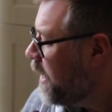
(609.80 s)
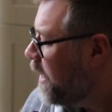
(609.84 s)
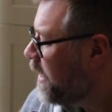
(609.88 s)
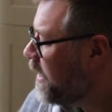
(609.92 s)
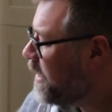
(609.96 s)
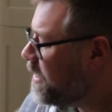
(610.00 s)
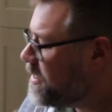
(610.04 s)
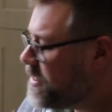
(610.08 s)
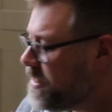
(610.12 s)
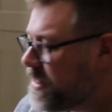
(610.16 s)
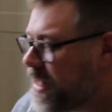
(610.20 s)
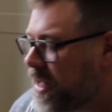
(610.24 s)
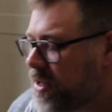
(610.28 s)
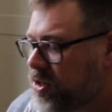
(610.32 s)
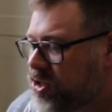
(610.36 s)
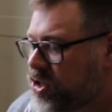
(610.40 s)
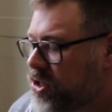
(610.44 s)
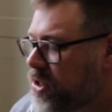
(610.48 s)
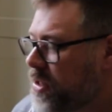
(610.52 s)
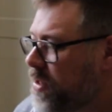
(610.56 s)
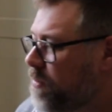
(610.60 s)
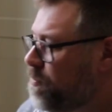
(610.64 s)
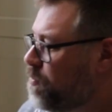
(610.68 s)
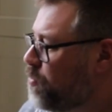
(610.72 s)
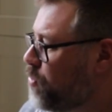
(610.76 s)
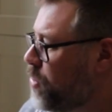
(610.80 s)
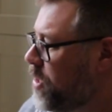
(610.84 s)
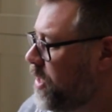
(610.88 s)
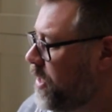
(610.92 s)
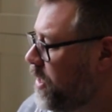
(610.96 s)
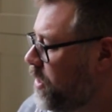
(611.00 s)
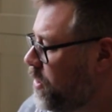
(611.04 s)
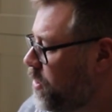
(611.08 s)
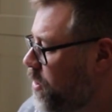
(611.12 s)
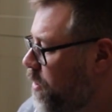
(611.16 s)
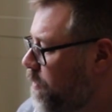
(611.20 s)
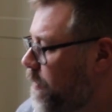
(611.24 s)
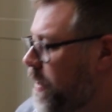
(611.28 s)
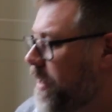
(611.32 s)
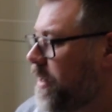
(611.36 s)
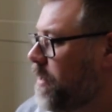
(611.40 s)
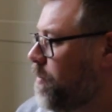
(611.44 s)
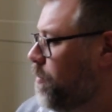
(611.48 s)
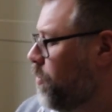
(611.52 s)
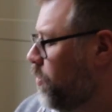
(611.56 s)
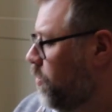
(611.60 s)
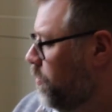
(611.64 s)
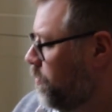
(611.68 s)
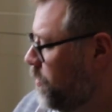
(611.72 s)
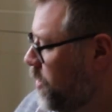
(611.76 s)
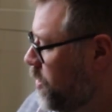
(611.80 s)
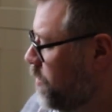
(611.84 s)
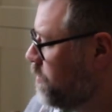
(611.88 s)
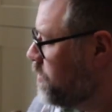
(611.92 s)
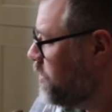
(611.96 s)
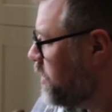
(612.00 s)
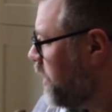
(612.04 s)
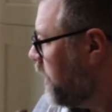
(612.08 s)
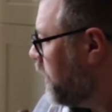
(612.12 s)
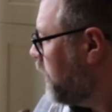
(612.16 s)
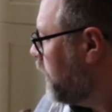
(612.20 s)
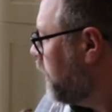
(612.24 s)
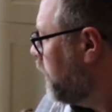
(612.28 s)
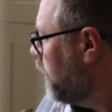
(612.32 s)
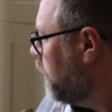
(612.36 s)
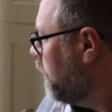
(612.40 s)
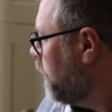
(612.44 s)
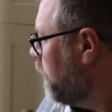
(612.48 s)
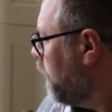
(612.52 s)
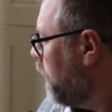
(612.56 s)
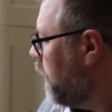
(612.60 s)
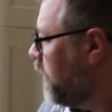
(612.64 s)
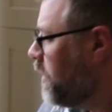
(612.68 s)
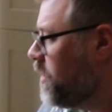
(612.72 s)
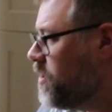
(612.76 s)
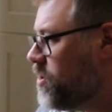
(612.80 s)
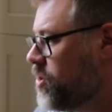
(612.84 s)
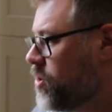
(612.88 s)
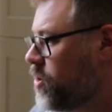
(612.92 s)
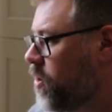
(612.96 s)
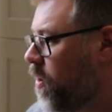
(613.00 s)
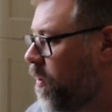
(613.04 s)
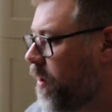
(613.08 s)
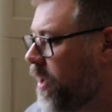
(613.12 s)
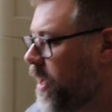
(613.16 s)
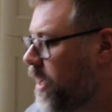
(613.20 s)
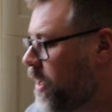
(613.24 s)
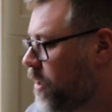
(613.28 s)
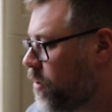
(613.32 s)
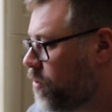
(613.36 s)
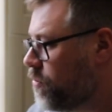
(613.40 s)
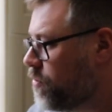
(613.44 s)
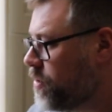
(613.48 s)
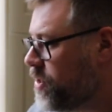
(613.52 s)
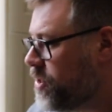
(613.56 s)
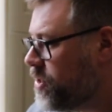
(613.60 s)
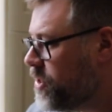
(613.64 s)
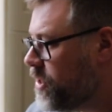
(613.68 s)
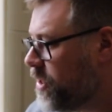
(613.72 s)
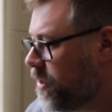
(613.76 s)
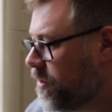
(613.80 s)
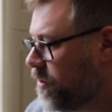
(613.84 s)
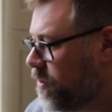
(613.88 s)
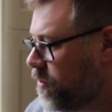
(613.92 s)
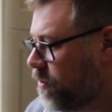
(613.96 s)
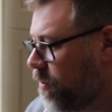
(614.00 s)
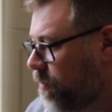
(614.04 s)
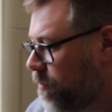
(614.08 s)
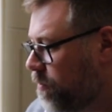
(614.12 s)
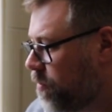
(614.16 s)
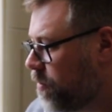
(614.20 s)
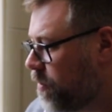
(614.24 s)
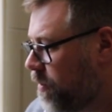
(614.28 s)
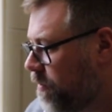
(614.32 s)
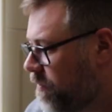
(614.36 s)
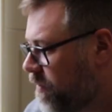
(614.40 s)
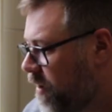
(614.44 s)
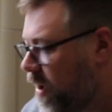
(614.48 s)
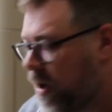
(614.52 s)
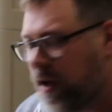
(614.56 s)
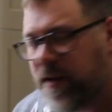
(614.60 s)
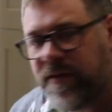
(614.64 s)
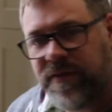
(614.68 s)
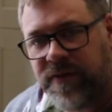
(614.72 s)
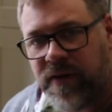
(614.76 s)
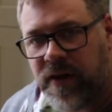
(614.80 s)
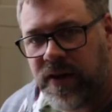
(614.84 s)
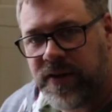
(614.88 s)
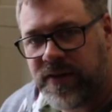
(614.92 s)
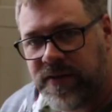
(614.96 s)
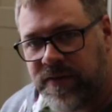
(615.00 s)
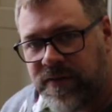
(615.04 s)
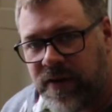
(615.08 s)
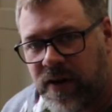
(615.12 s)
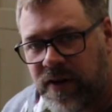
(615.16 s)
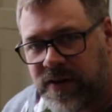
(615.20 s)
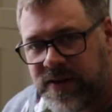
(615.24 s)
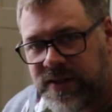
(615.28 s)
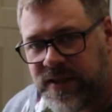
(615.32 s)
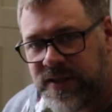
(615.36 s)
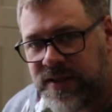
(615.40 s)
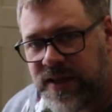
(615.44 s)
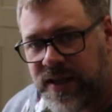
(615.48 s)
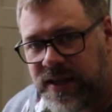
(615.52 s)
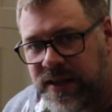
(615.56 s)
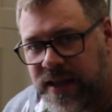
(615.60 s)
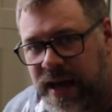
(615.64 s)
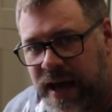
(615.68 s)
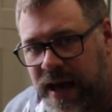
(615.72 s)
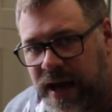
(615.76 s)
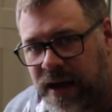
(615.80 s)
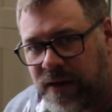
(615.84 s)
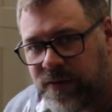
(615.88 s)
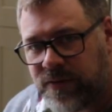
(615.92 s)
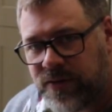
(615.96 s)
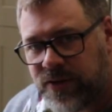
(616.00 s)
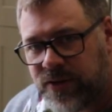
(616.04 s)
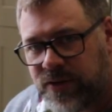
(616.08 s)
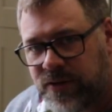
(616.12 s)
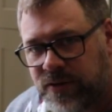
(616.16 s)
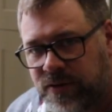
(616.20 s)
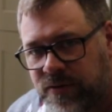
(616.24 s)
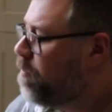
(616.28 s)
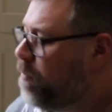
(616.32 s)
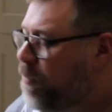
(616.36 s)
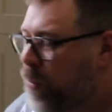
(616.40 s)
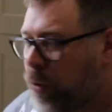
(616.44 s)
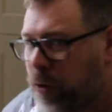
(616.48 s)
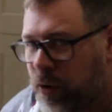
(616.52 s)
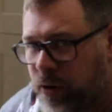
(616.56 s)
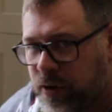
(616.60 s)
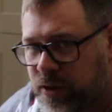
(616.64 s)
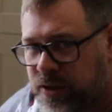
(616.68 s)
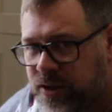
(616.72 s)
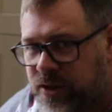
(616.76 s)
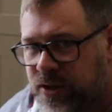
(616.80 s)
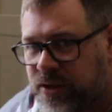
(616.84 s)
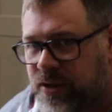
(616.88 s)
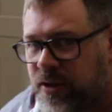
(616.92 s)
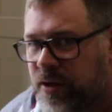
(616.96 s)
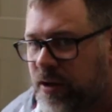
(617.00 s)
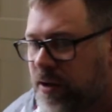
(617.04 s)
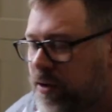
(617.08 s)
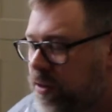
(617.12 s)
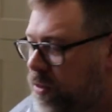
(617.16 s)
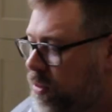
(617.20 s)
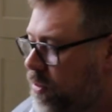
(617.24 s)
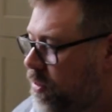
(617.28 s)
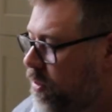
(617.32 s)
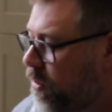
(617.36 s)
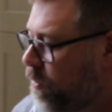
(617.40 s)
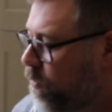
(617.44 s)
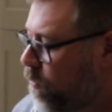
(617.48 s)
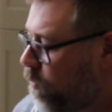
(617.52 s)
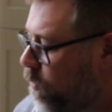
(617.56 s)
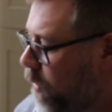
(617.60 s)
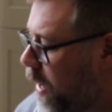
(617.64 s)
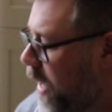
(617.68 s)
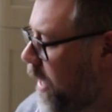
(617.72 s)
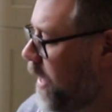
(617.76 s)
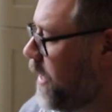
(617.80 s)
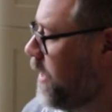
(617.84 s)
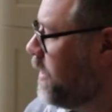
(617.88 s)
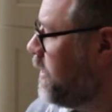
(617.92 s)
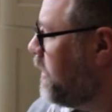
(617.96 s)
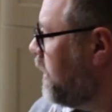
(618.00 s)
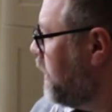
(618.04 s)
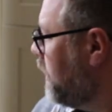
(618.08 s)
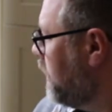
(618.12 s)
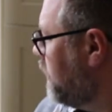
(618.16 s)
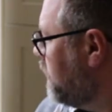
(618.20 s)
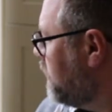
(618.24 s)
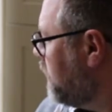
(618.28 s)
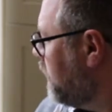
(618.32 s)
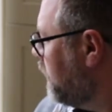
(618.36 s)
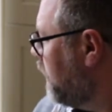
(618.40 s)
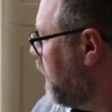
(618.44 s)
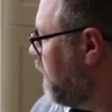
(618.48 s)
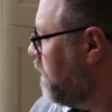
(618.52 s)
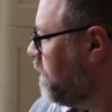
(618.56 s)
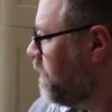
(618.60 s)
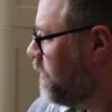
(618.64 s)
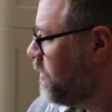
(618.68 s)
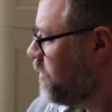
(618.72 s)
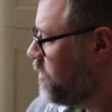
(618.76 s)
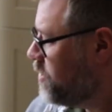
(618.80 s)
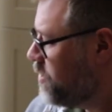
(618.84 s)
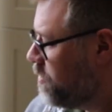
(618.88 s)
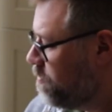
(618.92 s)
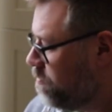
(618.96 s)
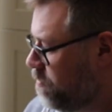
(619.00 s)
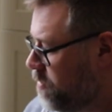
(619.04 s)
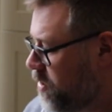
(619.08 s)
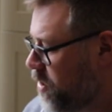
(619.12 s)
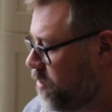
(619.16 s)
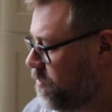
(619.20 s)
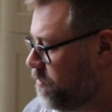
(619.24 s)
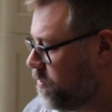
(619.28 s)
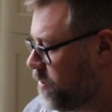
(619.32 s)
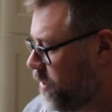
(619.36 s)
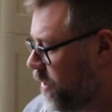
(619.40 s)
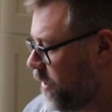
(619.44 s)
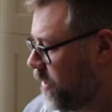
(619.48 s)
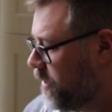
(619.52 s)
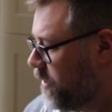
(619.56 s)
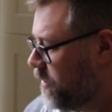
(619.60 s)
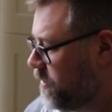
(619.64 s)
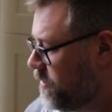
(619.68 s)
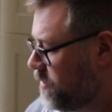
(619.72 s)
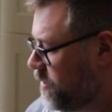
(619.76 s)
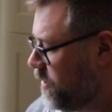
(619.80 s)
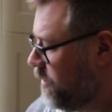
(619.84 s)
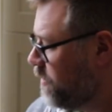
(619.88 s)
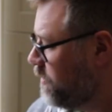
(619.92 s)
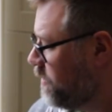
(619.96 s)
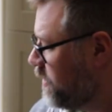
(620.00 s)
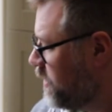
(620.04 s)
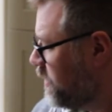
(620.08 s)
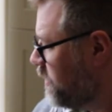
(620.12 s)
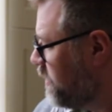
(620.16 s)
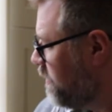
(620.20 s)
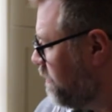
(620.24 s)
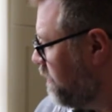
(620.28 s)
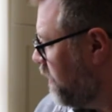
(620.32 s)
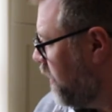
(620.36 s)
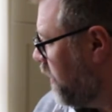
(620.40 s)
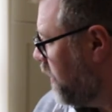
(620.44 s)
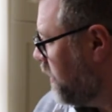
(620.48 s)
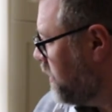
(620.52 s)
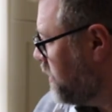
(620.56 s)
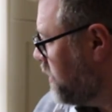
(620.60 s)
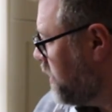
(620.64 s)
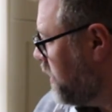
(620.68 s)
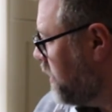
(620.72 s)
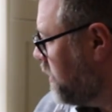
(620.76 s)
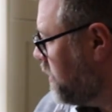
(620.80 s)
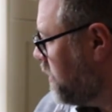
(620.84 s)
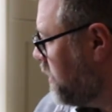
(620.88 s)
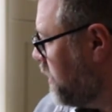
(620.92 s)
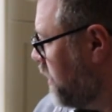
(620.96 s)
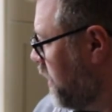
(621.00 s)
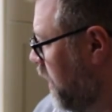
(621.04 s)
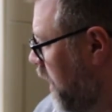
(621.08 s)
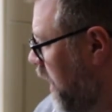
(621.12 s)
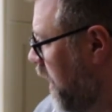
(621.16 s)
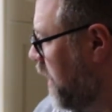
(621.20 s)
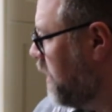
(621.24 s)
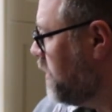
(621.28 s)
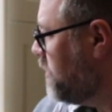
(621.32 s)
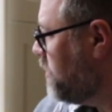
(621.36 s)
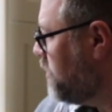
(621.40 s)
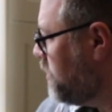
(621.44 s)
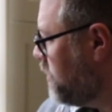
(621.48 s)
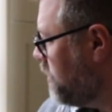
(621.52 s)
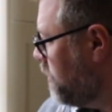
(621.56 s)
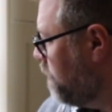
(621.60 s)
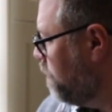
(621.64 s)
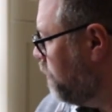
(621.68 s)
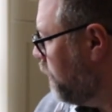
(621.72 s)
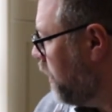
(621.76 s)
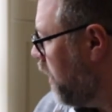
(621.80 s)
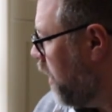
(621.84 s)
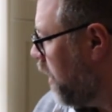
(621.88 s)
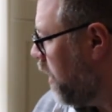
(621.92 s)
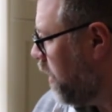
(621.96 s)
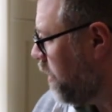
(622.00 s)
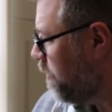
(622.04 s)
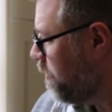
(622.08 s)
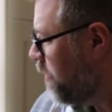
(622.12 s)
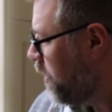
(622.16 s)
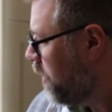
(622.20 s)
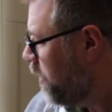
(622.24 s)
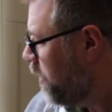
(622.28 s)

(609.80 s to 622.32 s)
it isn't actually bringing you any more music, and it's not increasing the number of hi-fi devices in the house, but the way that it delivers music to the devices is sublime.